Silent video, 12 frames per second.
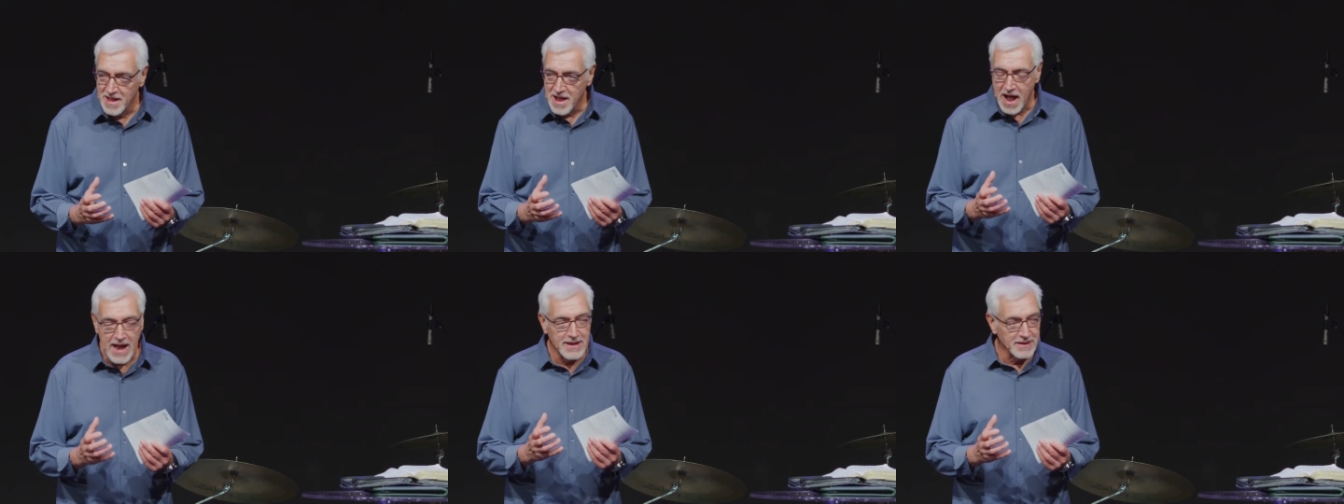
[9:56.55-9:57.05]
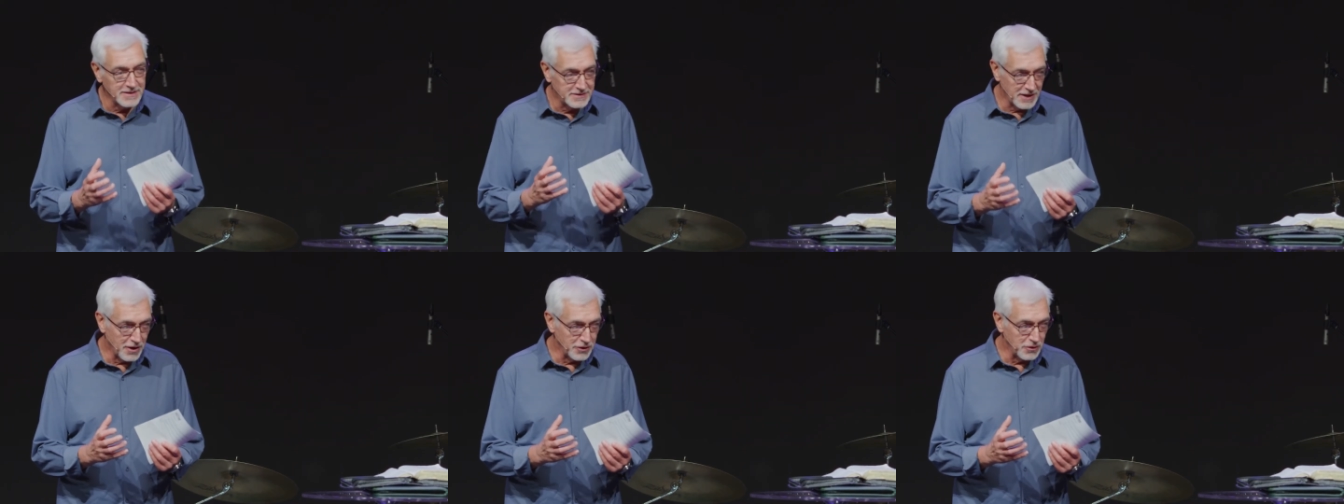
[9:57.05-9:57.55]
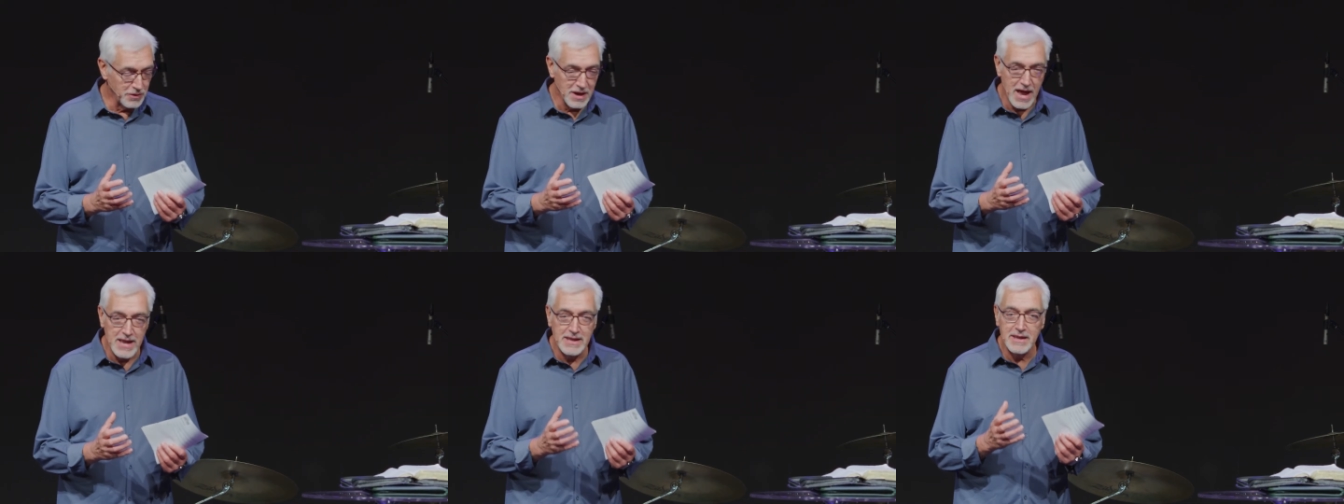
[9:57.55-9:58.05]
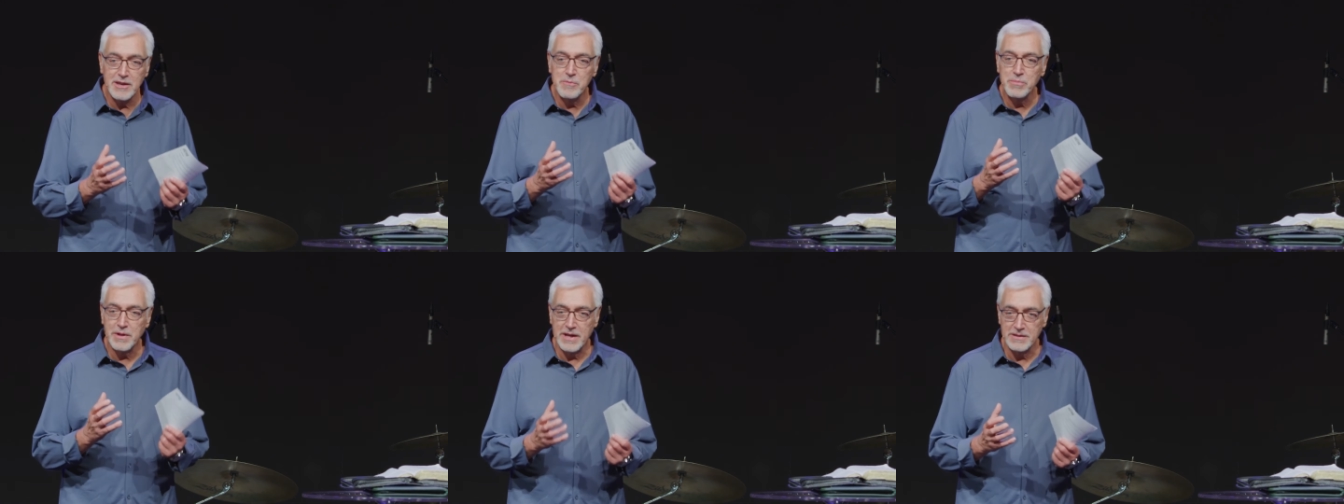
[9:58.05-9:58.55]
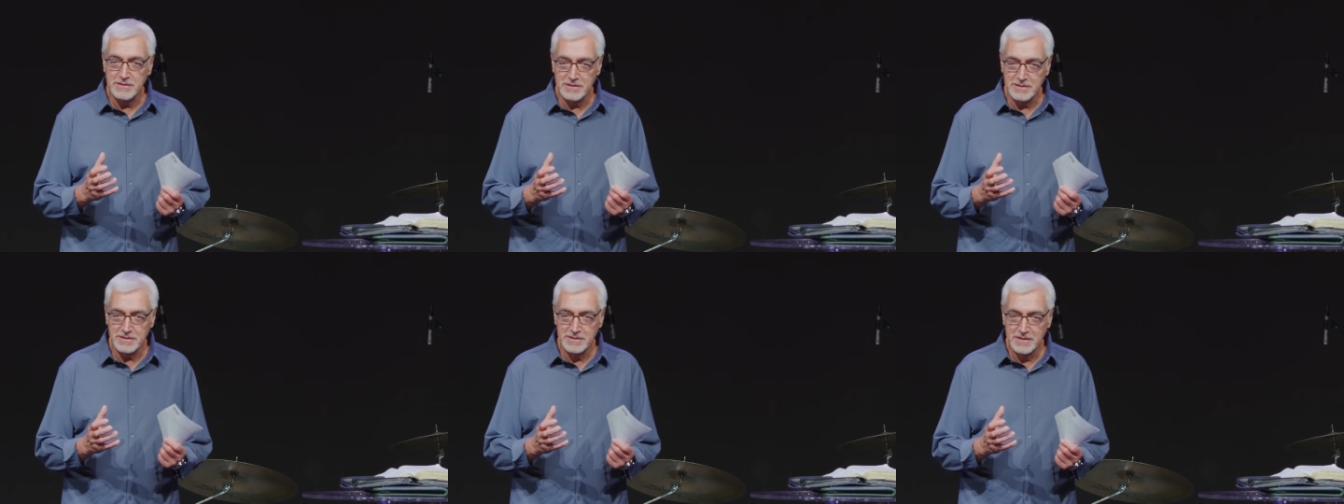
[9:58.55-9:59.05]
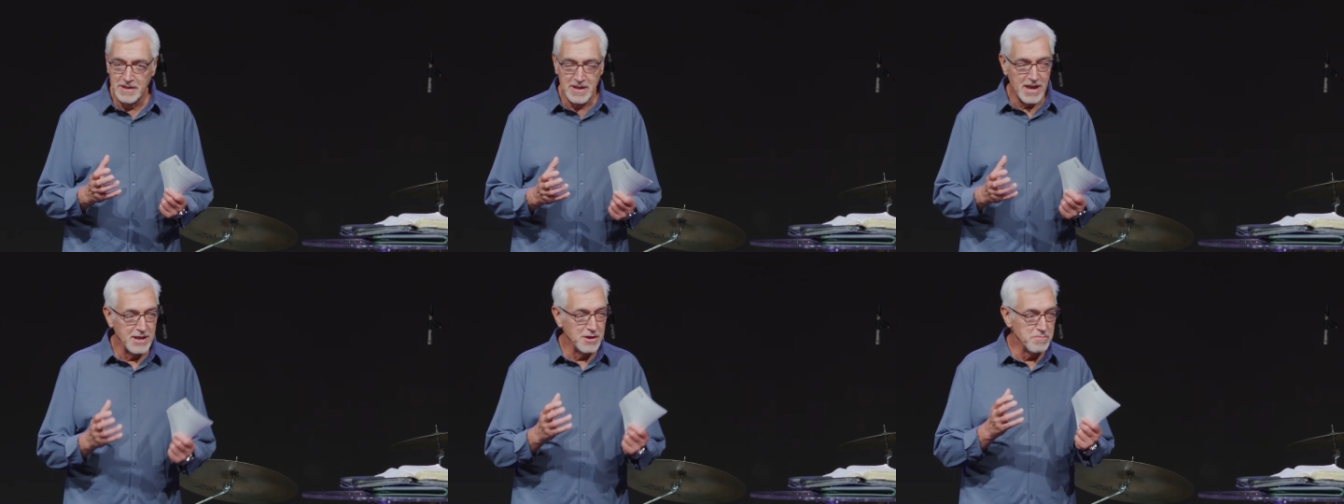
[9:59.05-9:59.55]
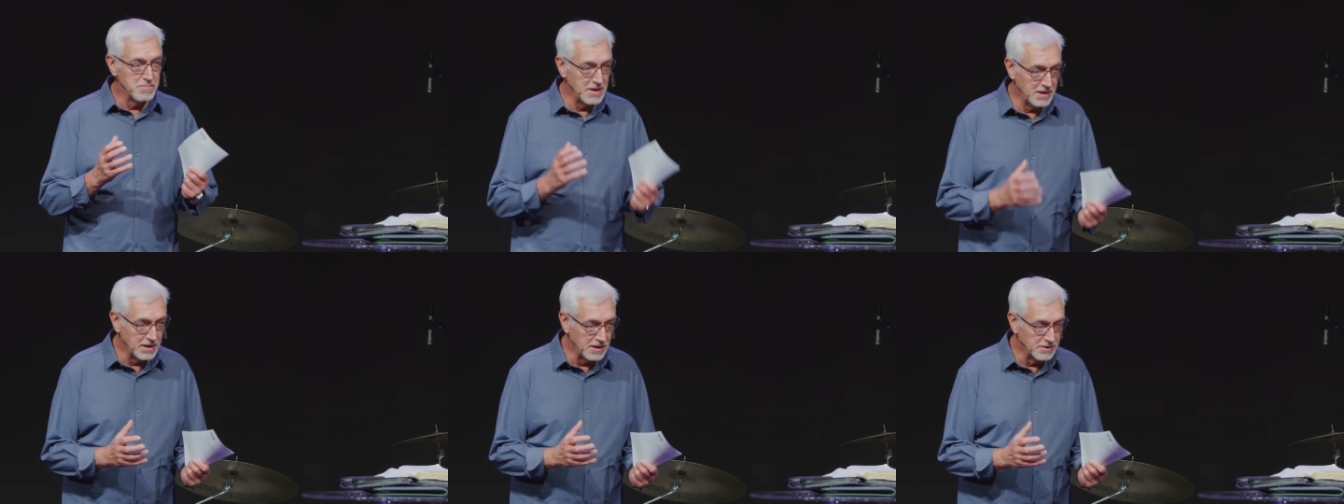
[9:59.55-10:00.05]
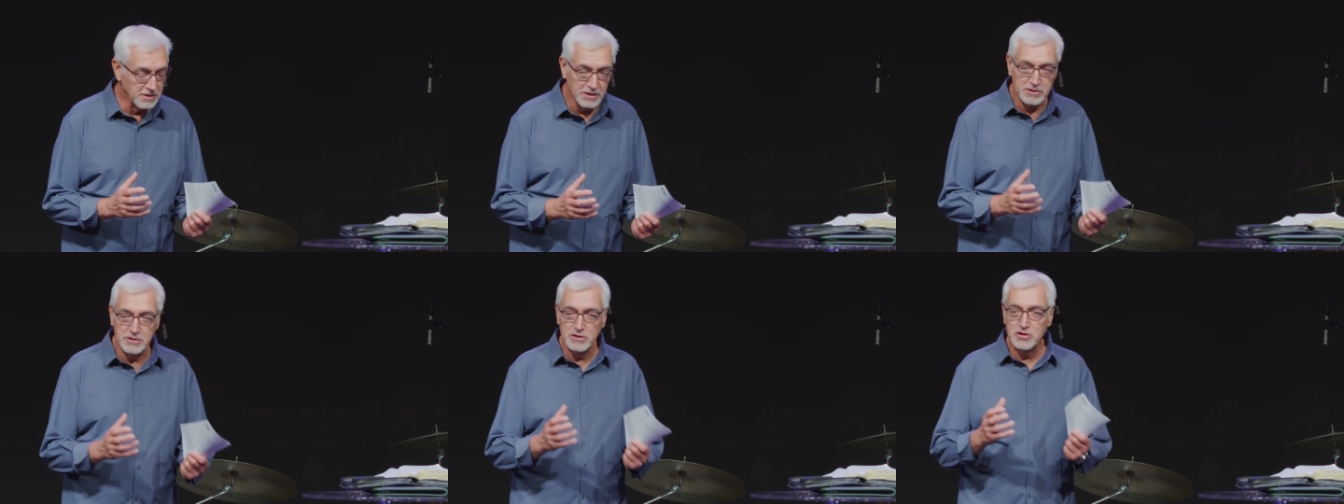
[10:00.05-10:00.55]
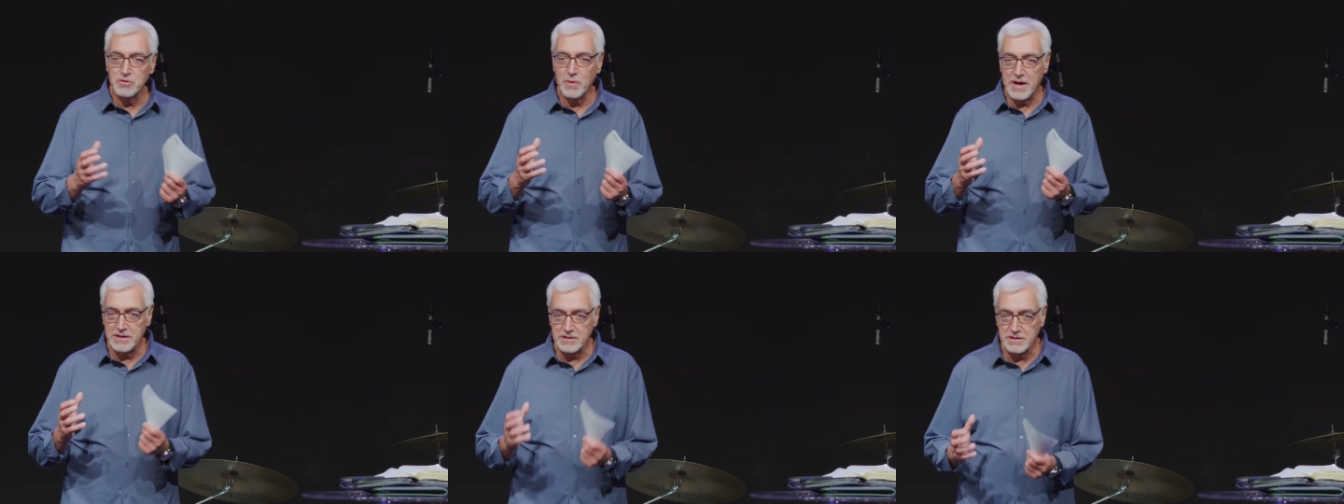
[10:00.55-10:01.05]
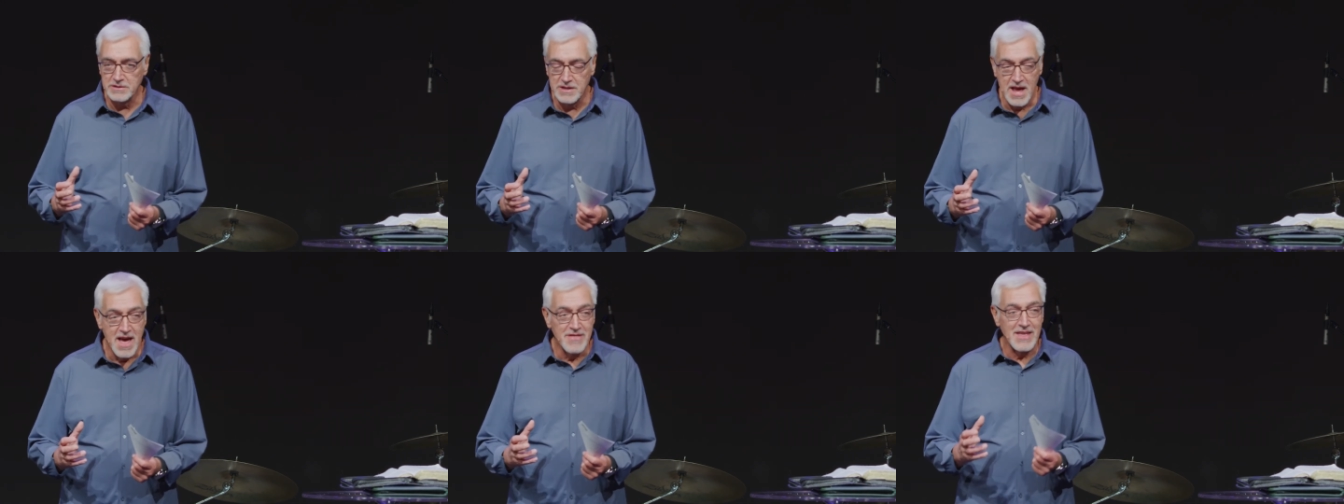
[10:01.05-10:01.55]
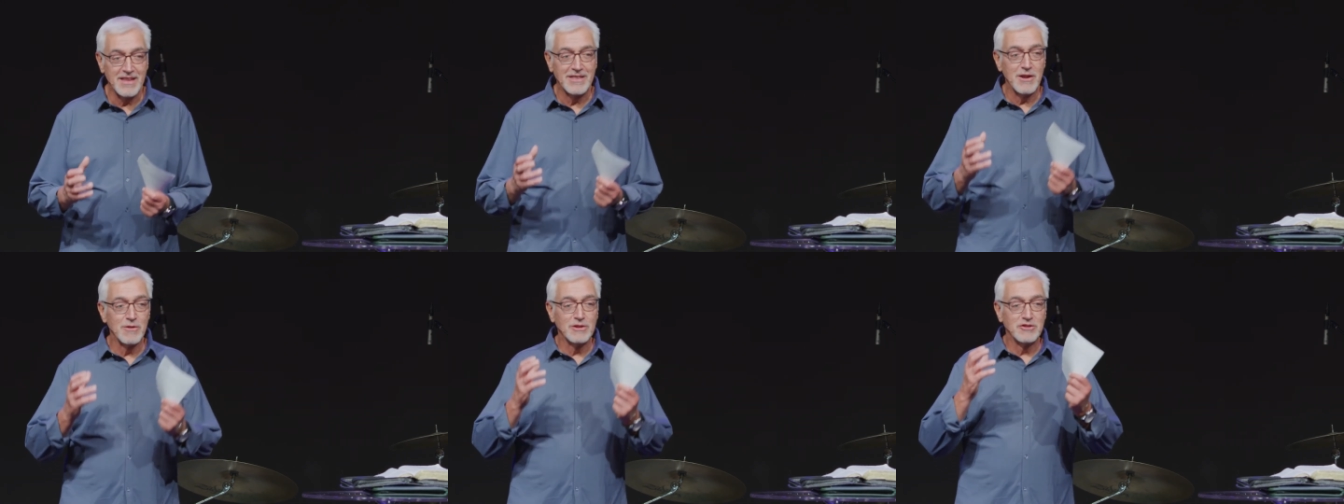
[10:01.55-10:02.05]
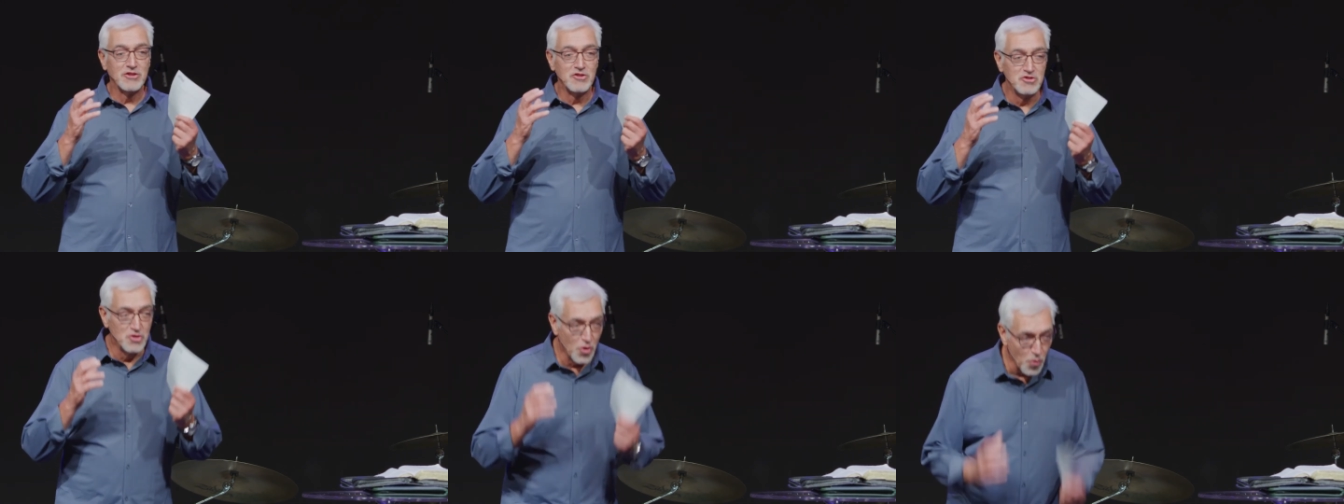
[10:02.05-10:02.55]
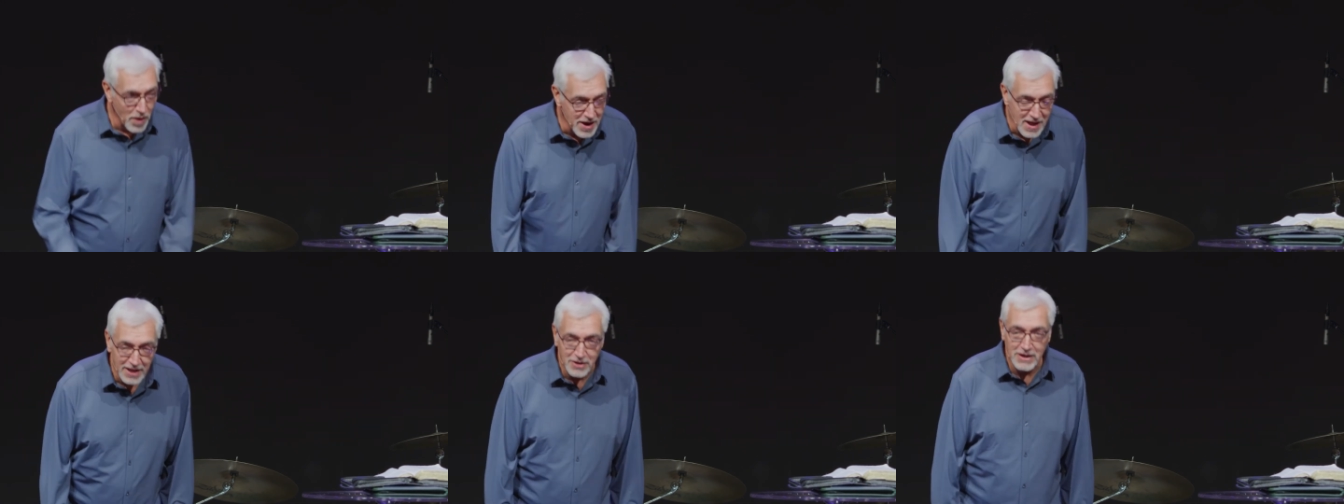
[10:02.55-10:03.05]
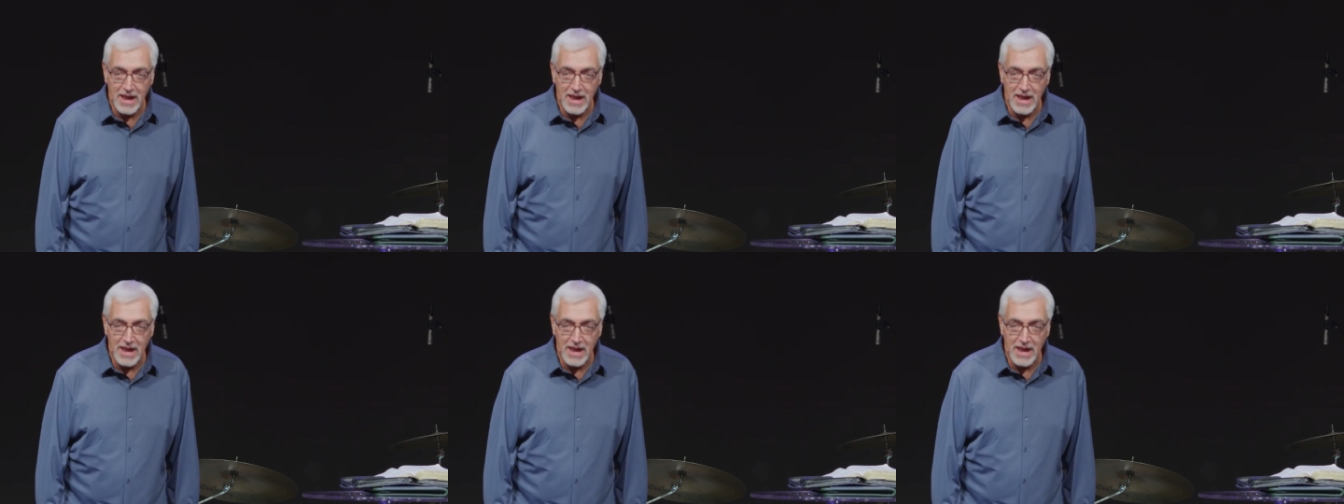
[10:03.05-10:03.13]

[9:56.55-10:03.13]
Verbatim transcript: I can tell you that I get in places and in meetings and in situations that there is no way I could have